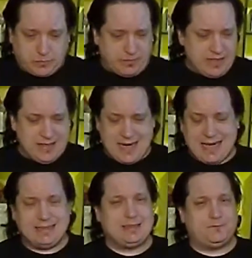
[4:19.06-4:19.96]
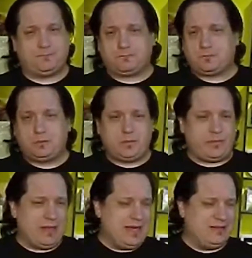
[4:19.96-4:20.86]
It has
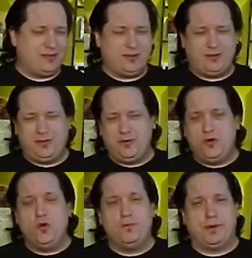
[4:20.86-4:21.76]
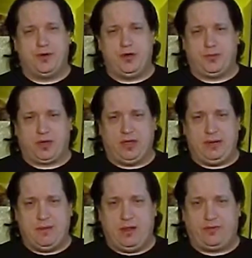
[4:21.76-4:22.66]
a super duper
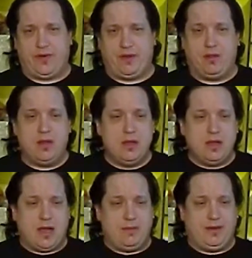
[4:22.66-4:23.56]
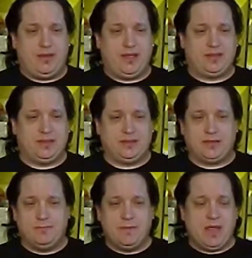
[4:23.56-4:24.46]
clean mouthfeel. This is
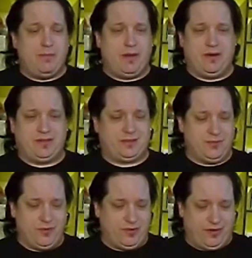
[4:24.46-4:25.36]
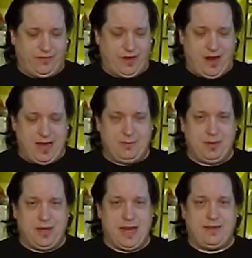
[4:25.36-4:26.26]
about as smooth of an
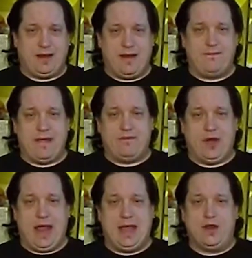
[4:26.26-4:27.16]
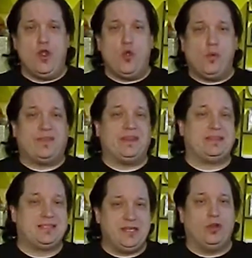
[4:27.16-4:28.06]
IPA that I've ever had, with it
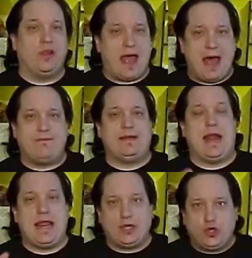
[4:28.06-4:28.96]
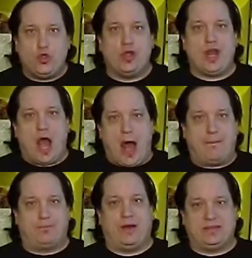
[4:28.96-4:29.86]
still having a good
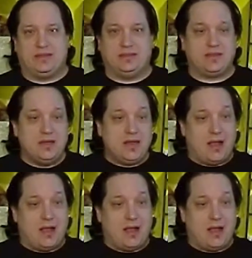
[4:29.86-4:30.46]
hop presence.